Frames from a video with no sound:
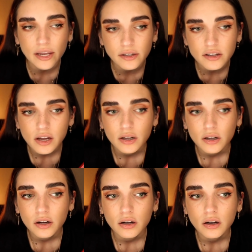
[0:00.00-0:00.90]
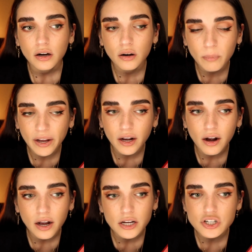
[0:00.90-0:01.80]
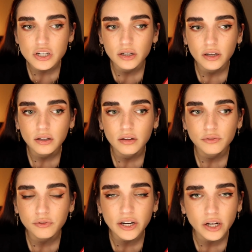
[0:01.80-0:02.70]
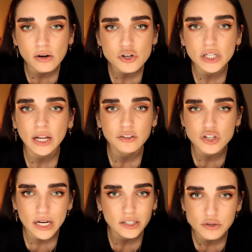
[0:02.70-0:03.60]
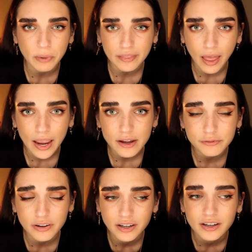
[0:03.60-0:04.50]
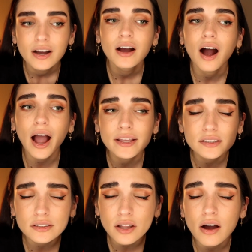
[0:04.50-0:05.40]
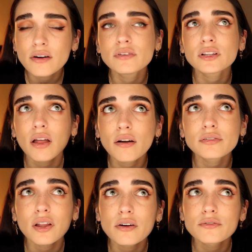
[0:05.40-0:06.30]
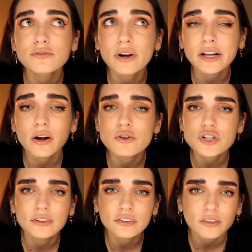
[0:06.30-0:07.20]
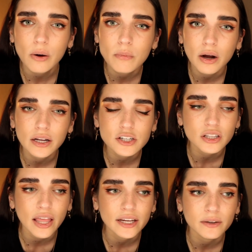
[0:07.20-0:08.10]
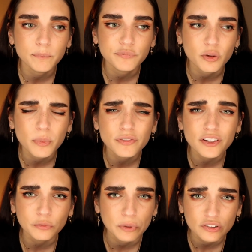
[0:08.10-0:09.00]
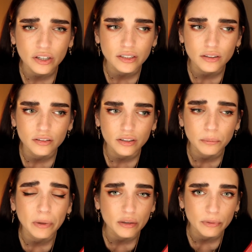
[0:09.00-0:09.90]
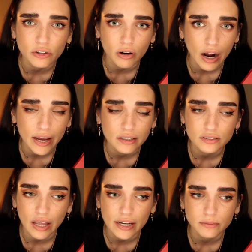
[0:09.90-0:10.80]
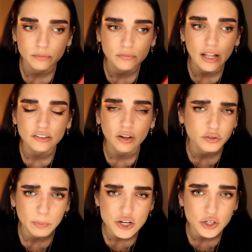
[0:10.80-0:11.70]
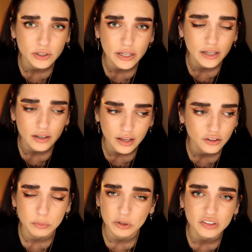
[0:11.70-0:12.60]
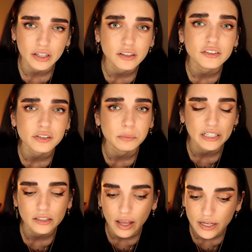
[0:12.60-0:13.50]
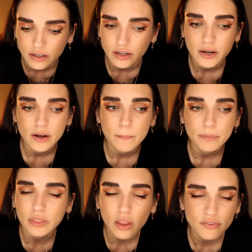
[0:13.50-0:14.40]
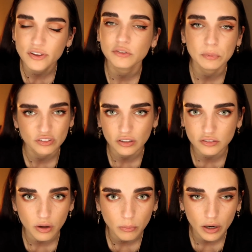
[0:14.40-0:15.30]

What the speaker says: and oh my gosh, Frank Ocean has changed my life. I love Frank Ocean so much. Like, some of his music can make me cry. Like, that's how special his music is to me. Like, love his music so